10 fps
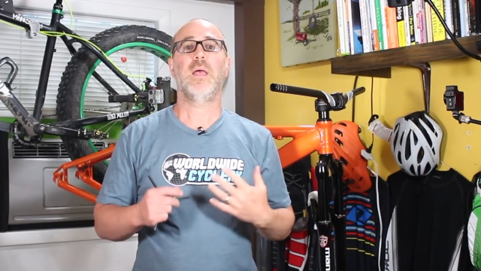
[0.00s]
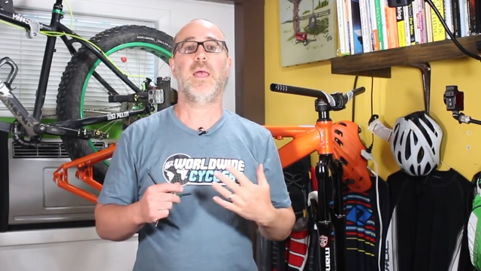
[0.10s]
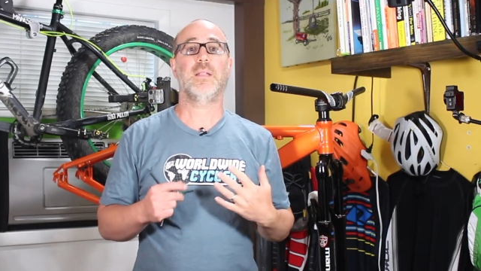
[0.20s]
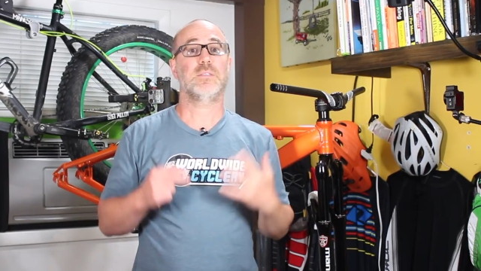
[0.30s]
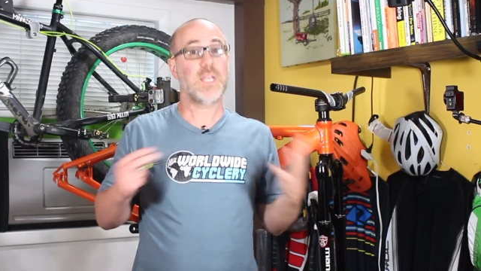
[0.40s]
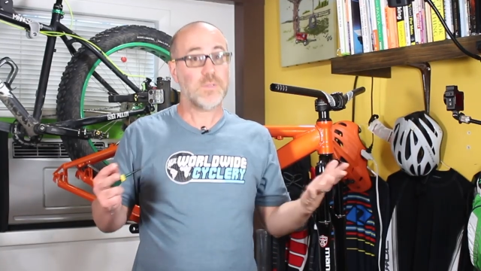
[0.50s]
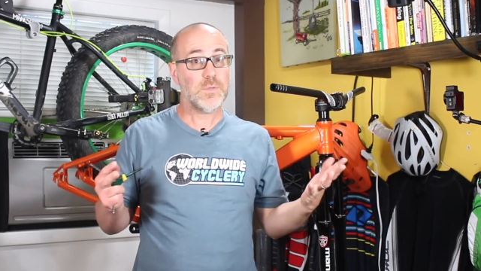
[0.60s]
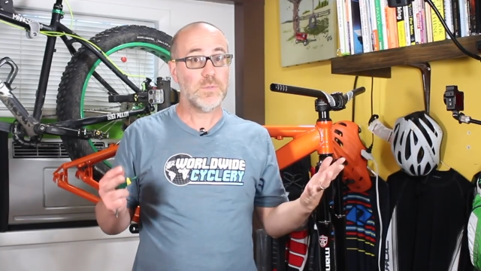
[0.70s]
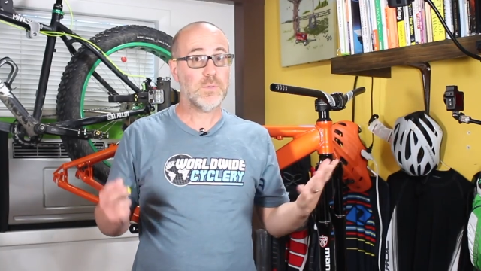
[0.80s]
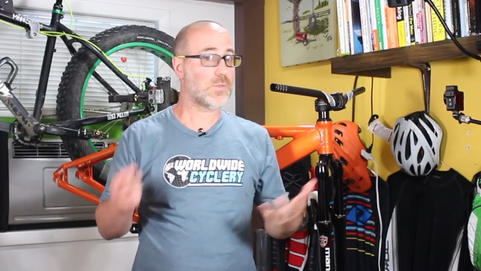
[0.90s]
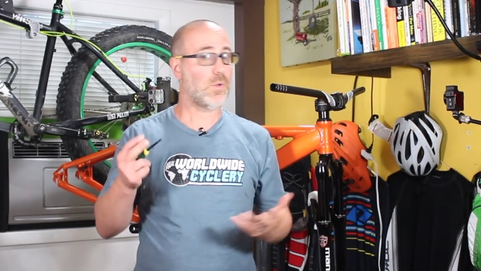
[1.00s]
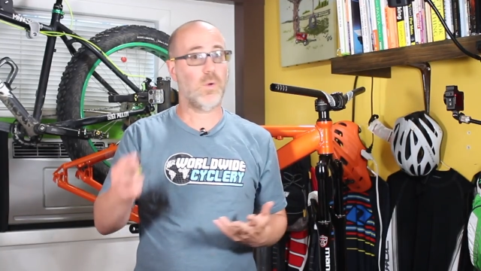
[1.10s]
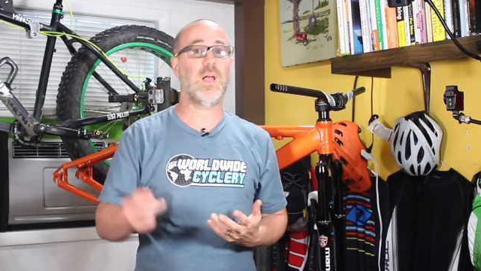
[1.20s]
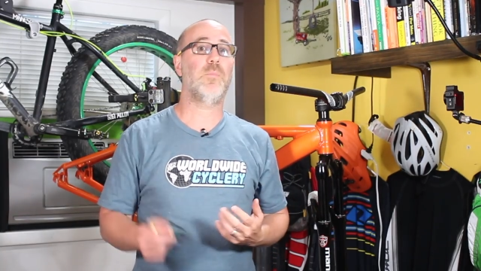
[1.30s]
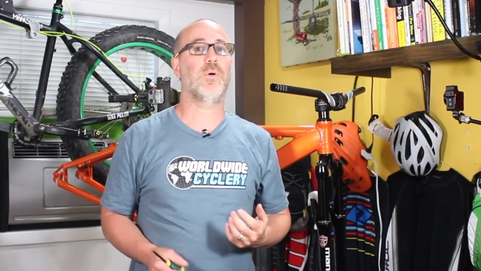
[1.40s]
and stay tuned. There's a
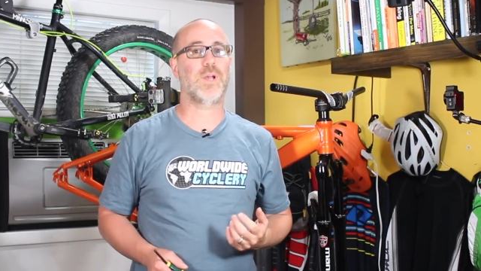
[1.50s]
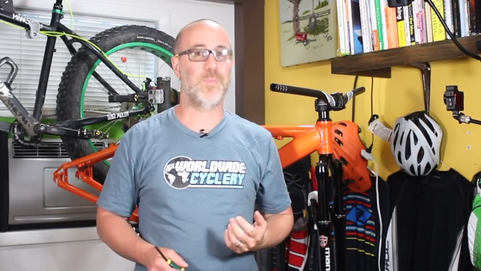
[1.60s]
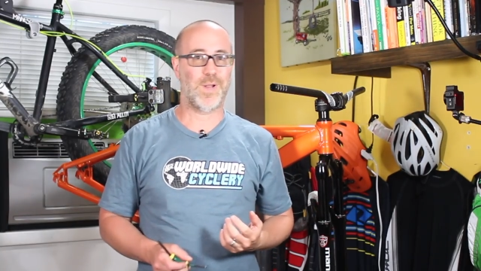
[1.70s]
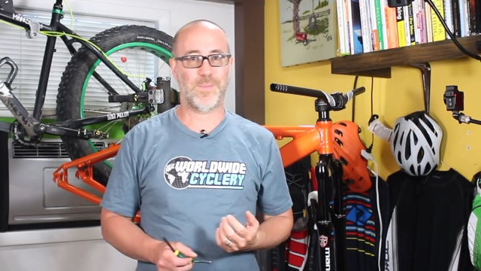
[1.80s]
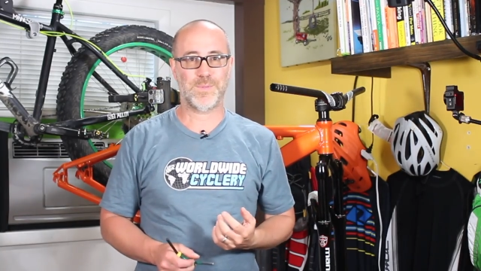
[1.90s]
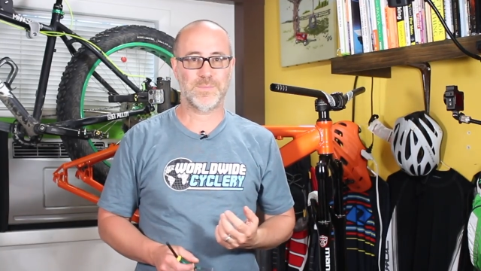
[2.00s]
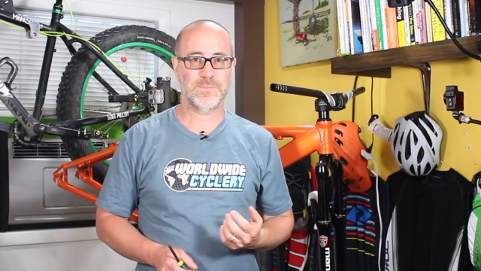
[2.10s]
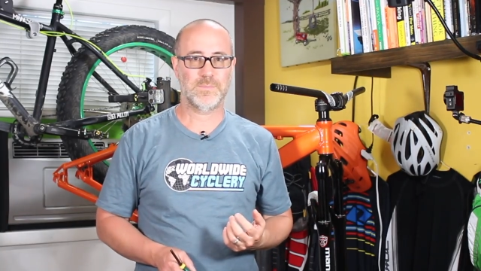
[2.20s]
whole lot more coming up.